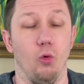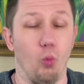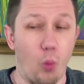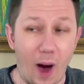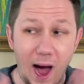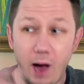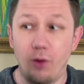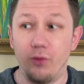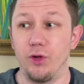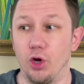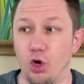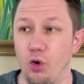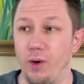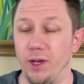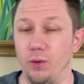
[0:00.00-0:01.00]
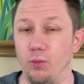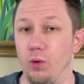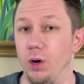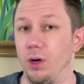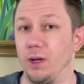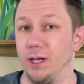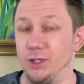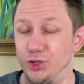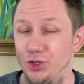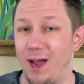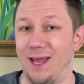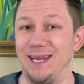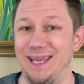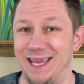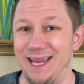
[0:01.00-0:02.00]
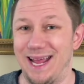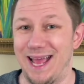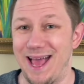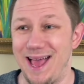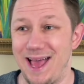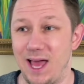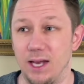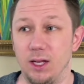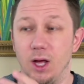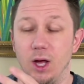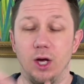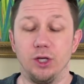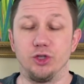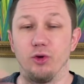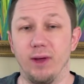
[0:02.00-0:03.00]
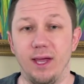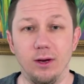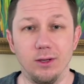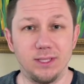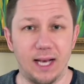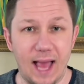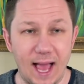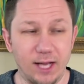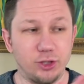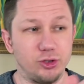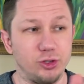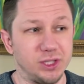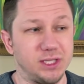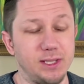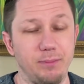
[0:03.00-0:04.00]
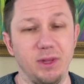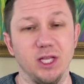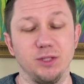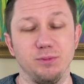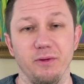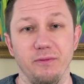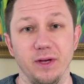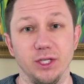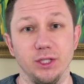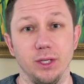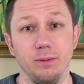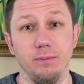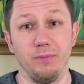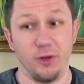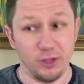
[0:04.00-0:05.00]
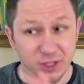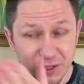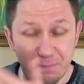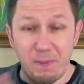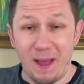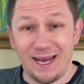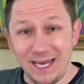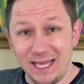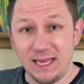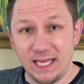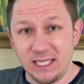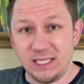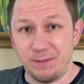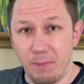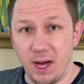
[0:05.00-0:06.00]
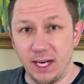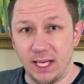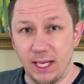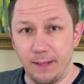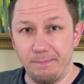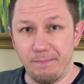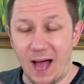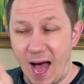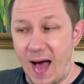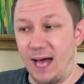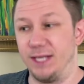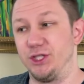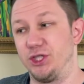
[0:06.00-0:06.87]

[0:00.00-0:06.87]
while they're going work and trying to get ahead. So here's an extra stimulus provision. They're spending this money on